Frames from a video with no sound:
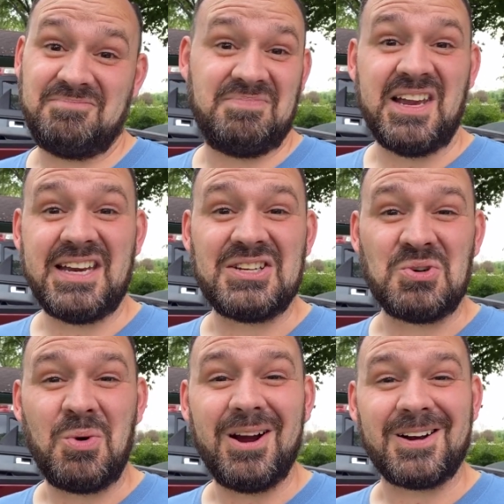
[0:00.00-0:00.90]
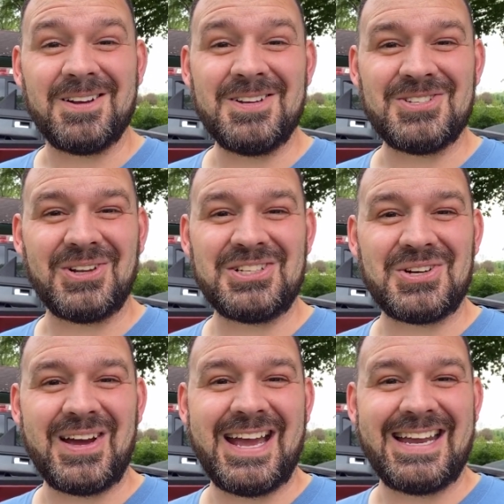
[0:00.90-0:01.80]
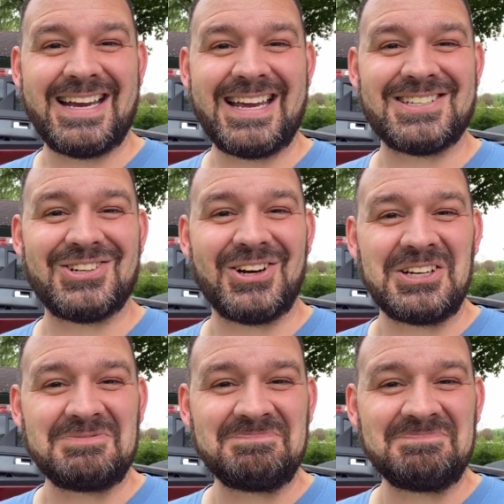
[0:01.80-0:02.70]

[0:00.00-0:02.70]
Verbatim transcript: then get to work. So let's go ahead and get started.